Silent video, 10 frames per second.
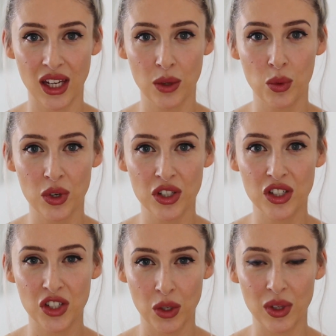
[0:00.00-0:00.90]
You wouldn't
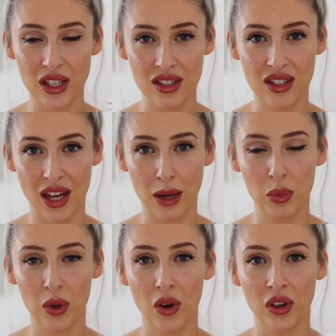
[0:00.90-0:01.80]
do this step
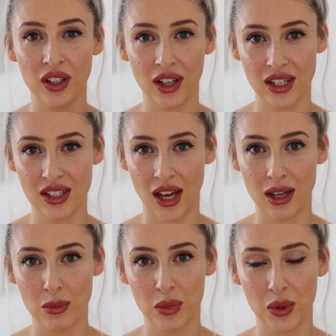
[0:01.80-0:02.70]
on a night
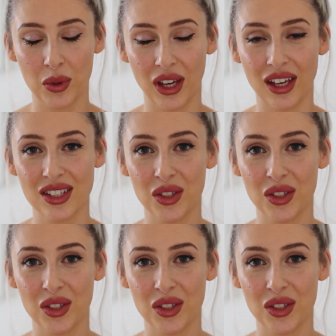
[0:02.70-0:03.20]
time, okay?